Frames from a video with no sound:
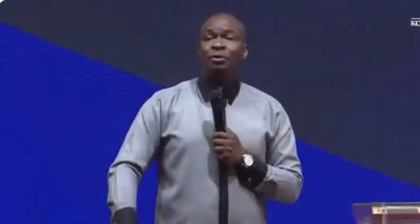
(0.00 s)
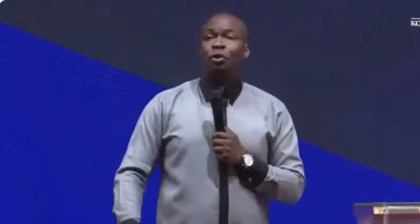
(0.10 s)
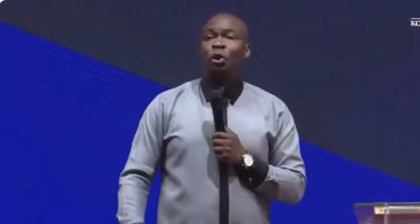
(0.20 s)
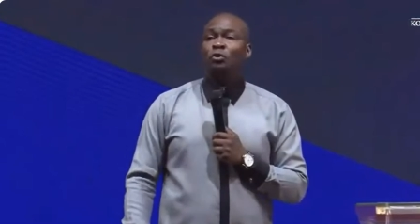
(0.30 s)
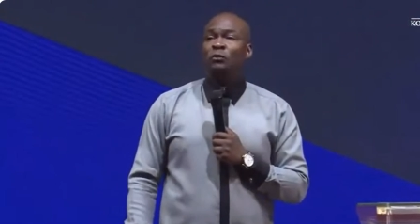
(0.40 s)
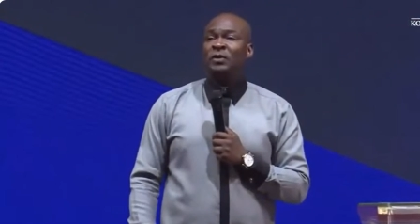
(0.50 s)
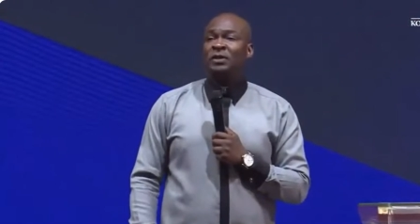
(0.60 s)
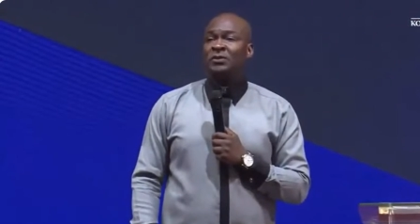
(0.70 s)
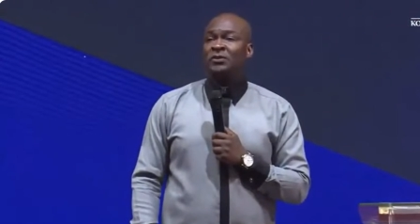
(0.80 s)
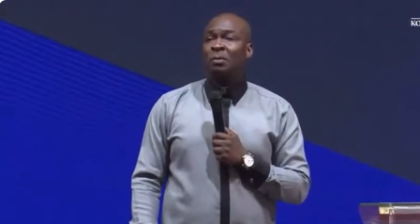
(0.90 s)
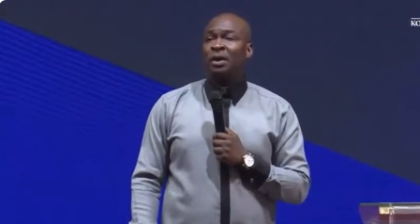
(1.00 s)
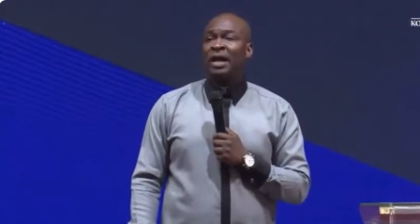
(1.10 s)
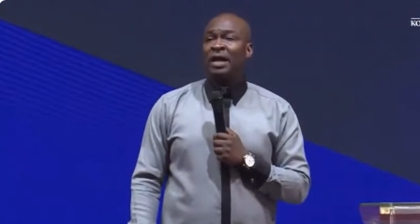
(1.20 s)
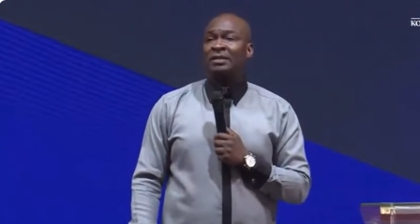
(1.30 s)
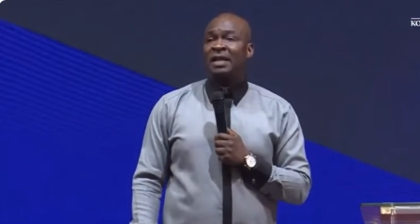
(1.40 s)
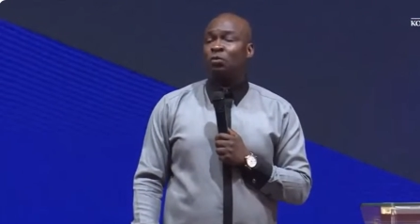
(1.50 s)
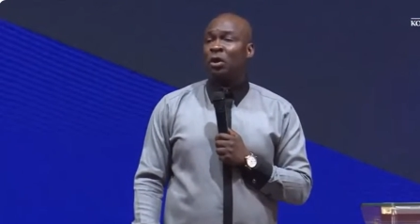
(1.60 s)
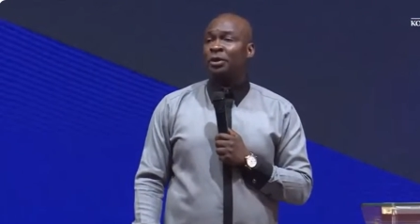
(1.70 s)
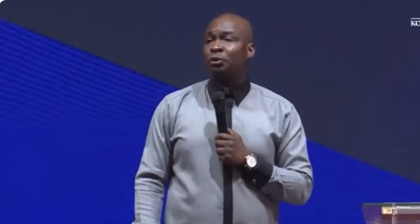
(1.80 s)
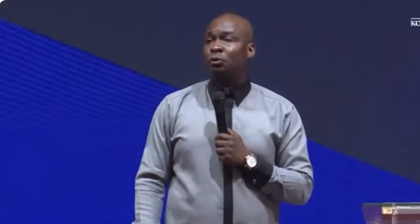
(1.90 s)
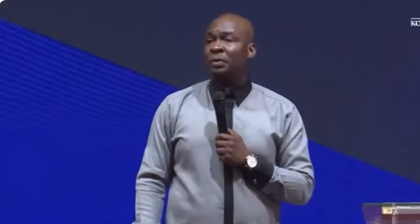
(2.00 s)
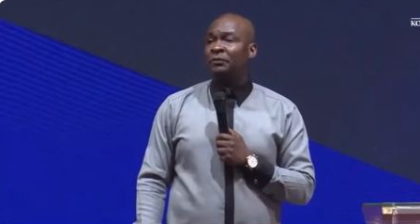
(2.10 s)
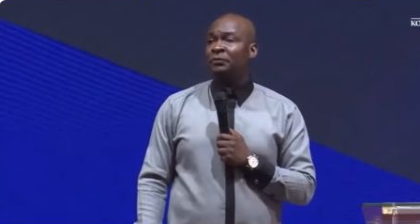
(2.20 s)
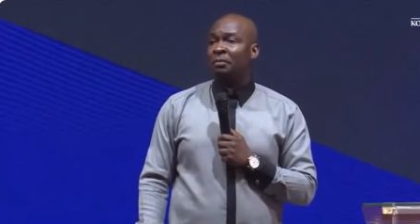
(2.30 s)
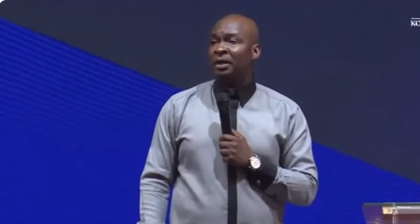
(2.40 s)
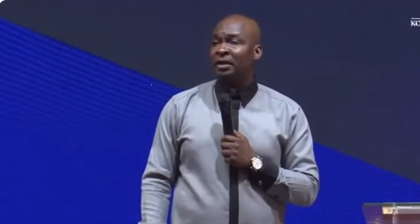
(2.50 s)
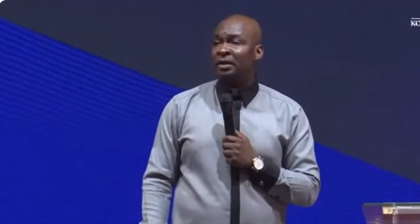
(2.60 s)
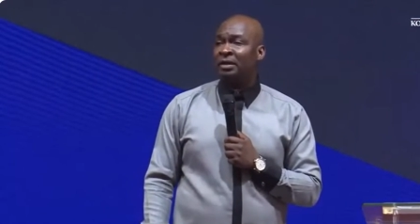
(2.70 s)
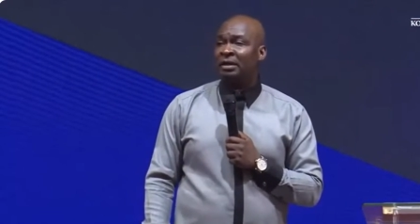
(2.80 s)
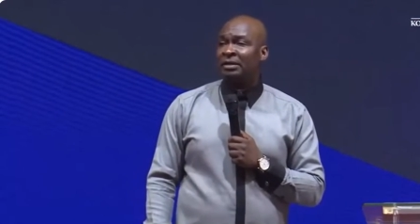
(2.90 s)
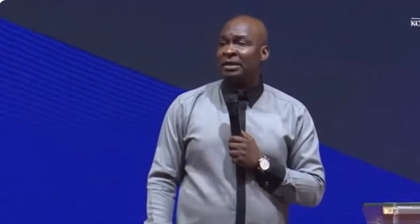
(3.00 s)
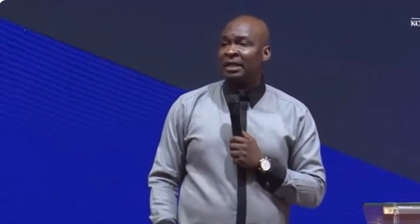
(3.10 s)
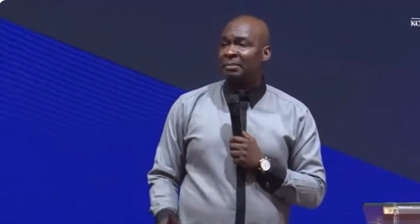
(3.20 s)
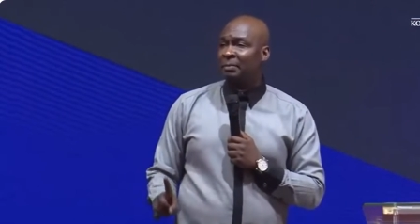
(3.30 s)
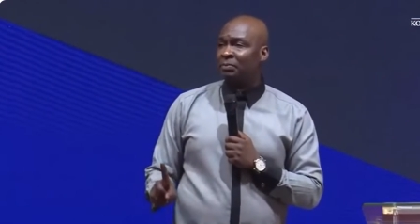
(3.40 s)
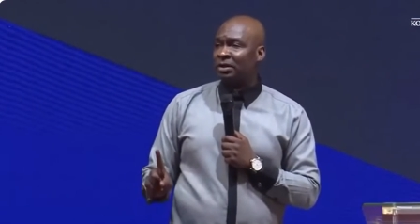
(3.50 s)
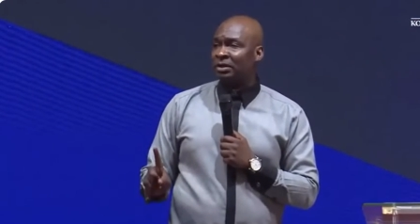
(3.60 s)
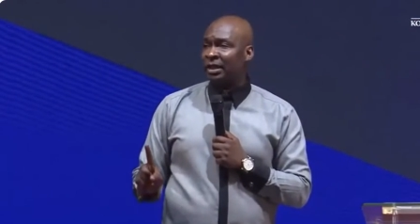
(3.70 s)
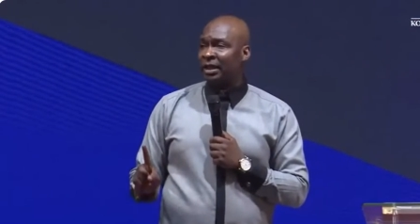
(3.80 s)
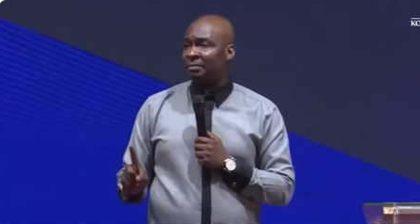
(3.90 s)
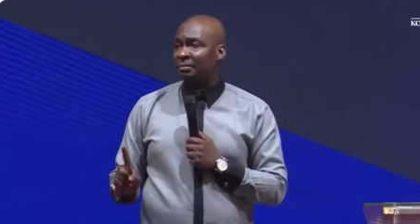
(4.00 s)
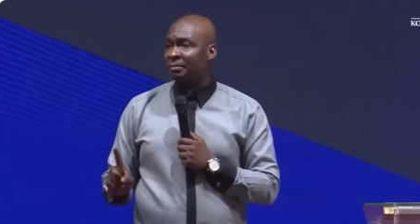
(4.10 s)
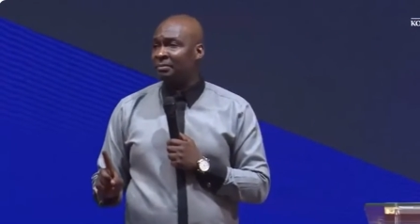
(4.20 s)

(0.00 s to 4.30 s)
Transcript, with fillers: you go to visit somebody and he says, what did you bring for me? Tell them I brought a name.